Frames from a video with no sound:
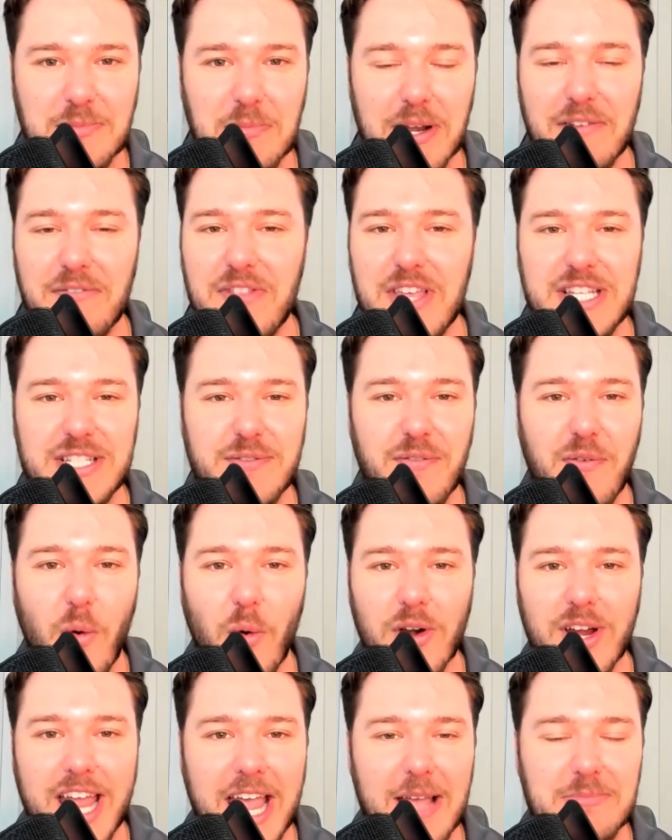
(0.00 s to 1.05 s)
But if these
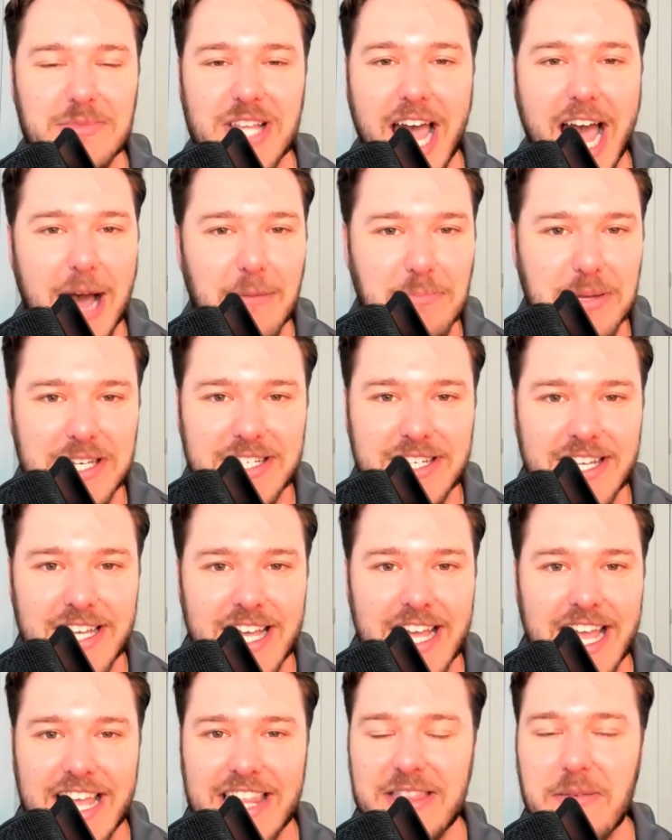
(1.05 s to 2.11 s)
4 games happened
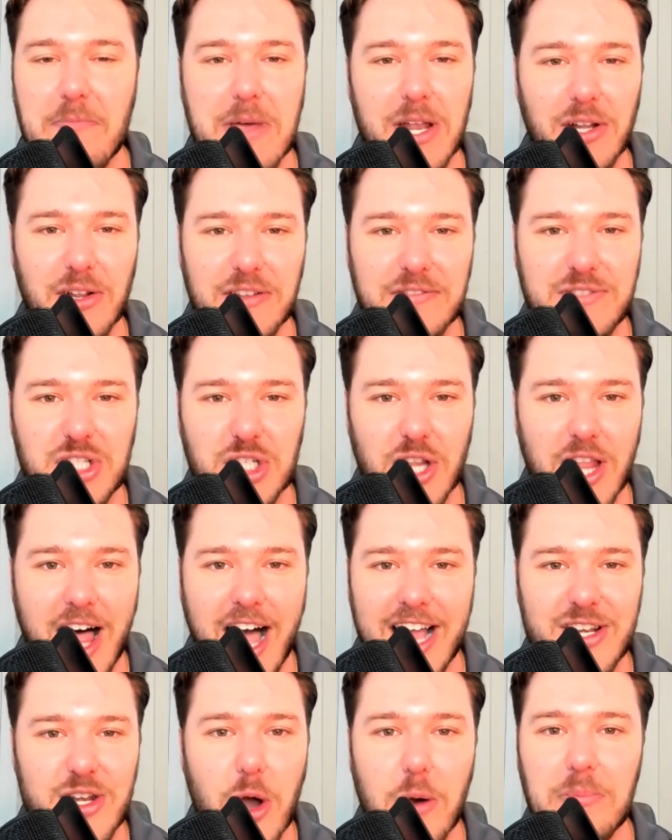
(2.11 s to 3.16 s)
in the middle of
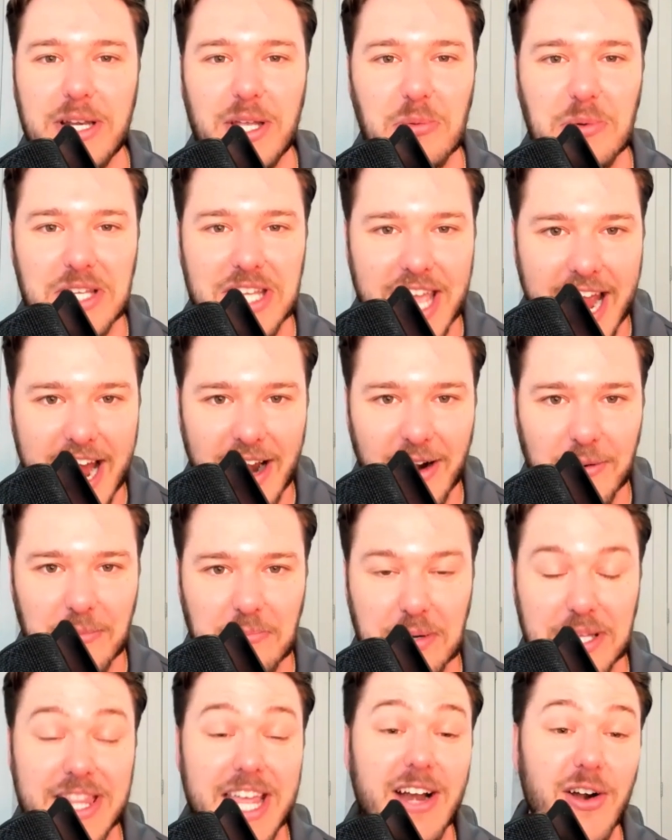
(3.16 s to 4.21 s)
July, nobody would care.
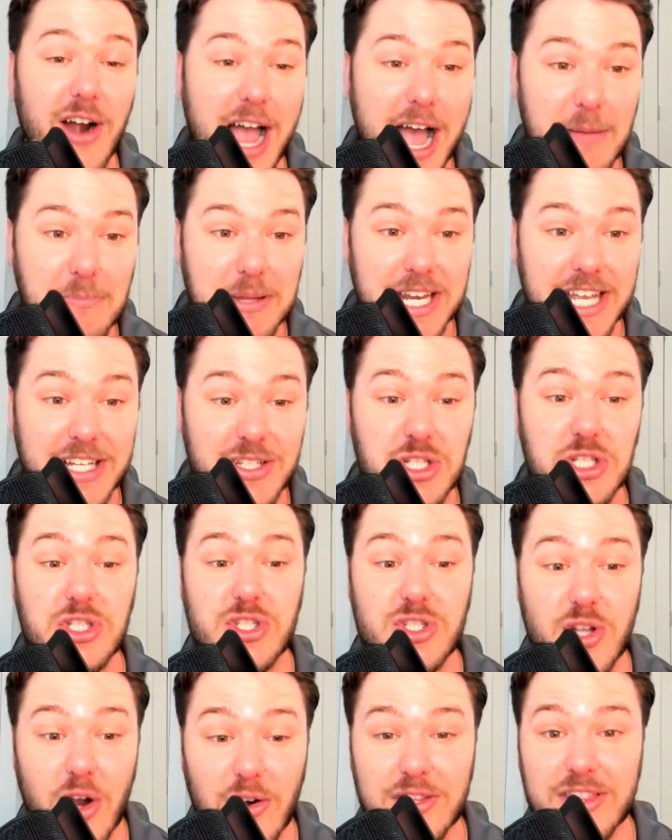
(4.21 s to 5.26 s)
But they are happening to
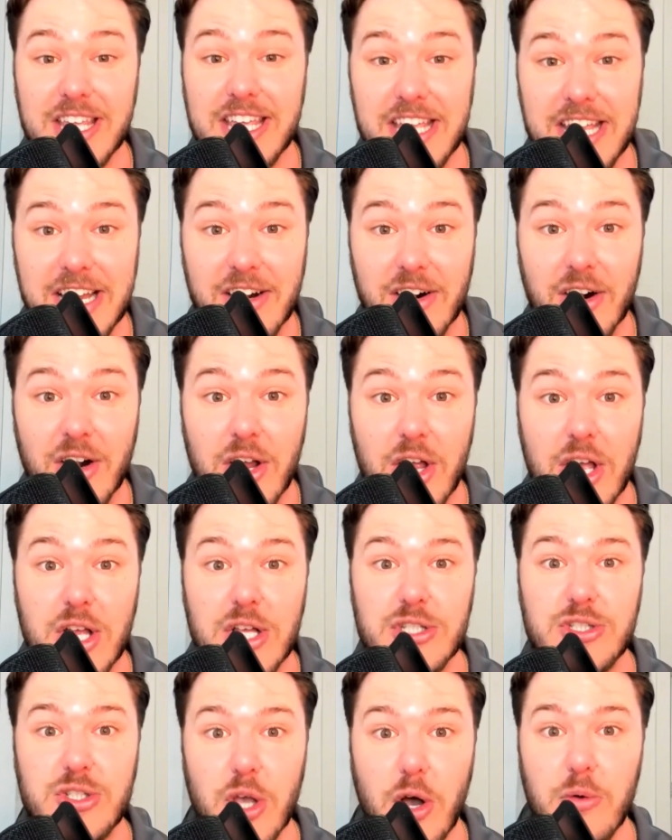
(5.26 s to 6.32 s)
start the year.
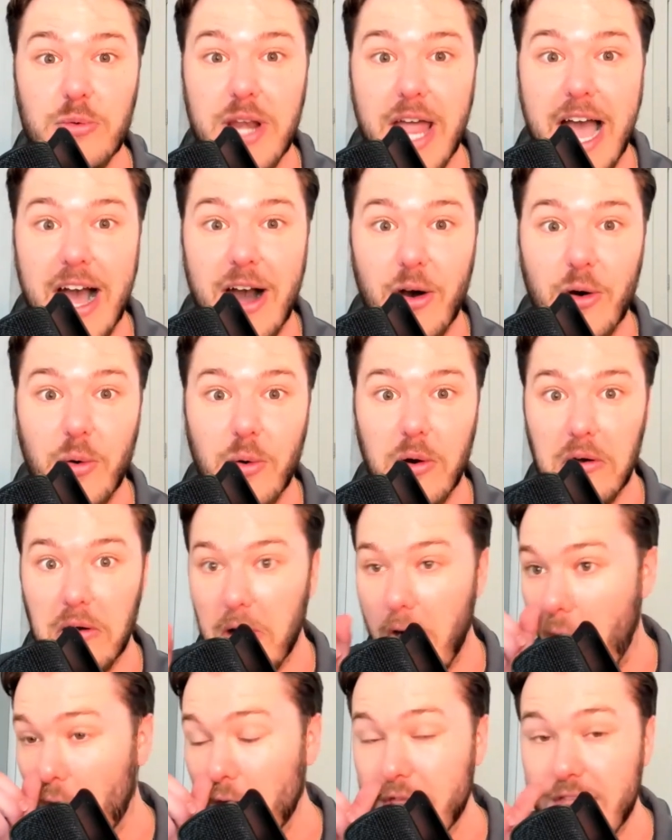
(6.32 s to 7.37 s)
So now,
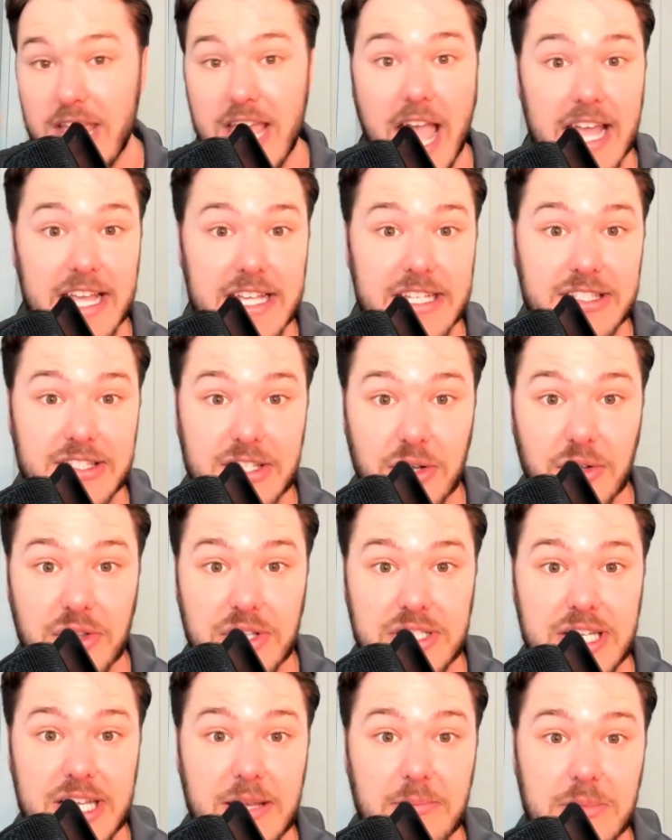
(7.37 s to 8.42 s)
are the Yankees still
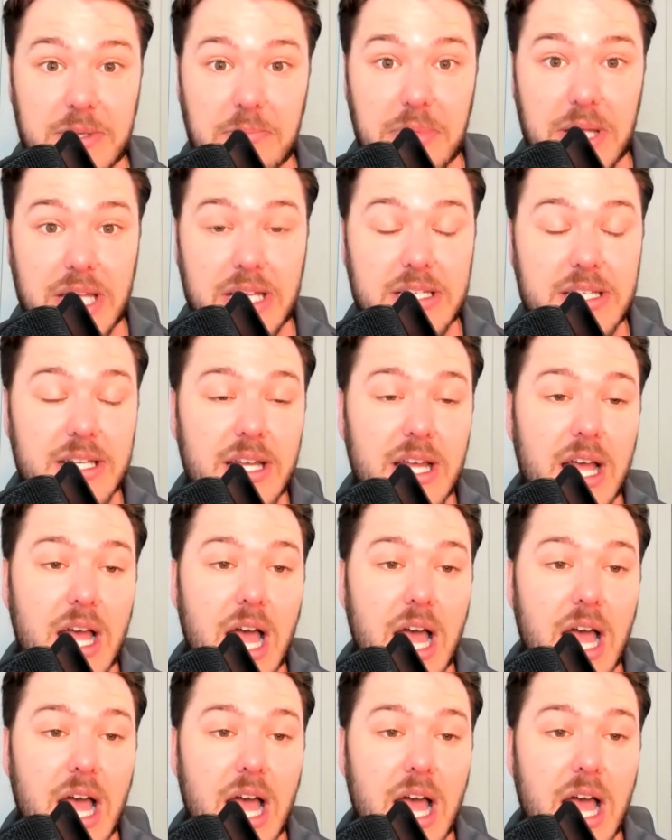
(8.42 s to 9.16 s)
the team to beat?